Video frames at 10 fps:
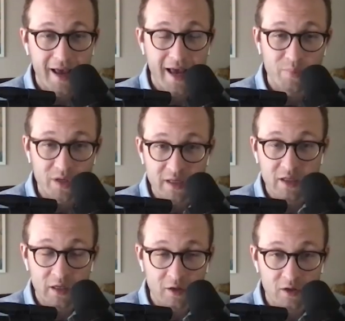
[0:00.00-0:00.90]
and
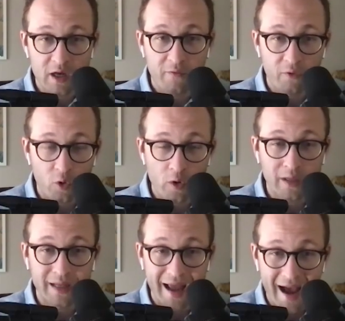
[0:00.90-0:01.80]
positioning yourself
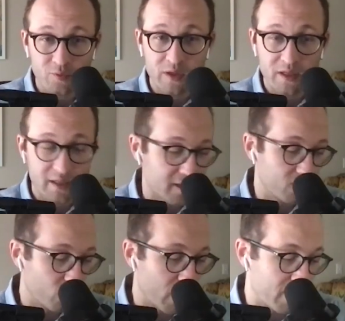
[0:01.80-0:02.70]
accordingly as we
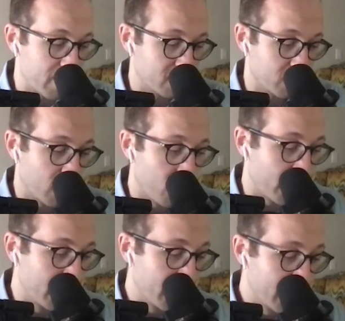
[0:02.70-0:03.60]
see where things are going.